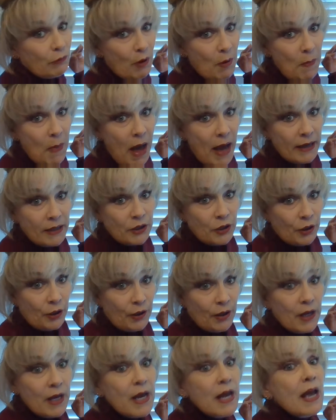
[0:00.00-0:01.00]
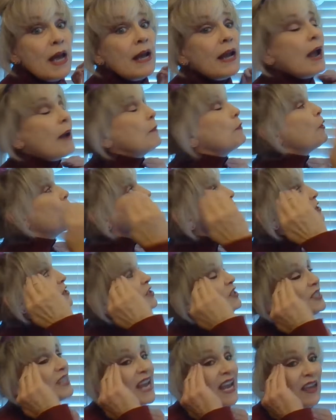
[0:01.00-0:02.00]
reminder. Okay, I'm going to
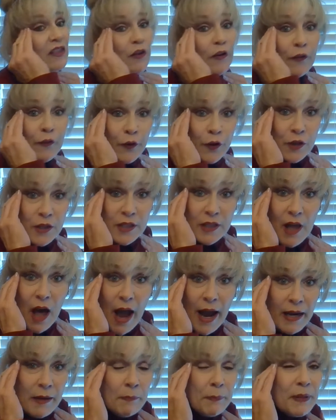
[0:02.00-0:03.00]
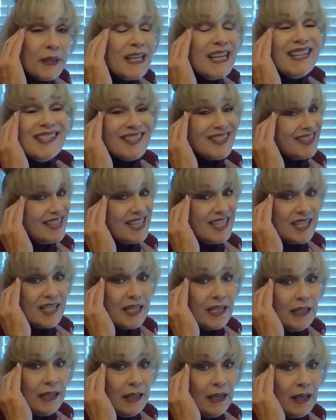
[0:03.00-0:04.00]
sing the first line. Please
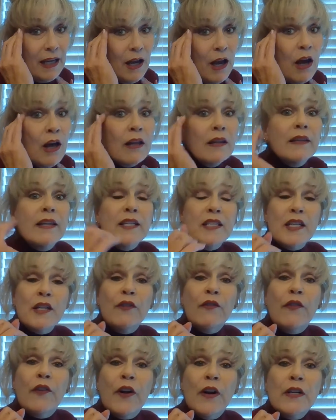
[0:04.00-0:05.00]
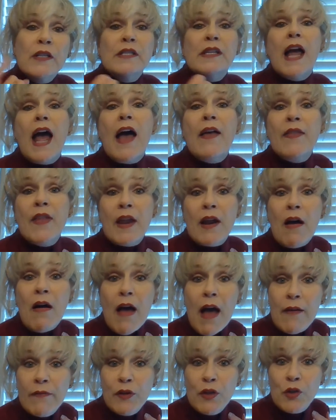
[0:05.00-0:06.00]
listen. Listen first, and then I'll
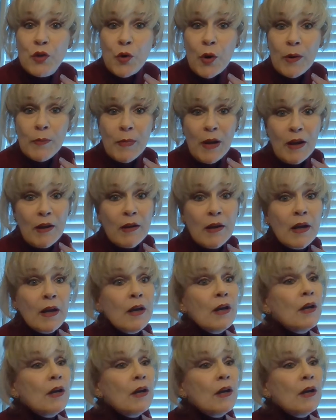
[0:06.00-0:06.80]
have you join me.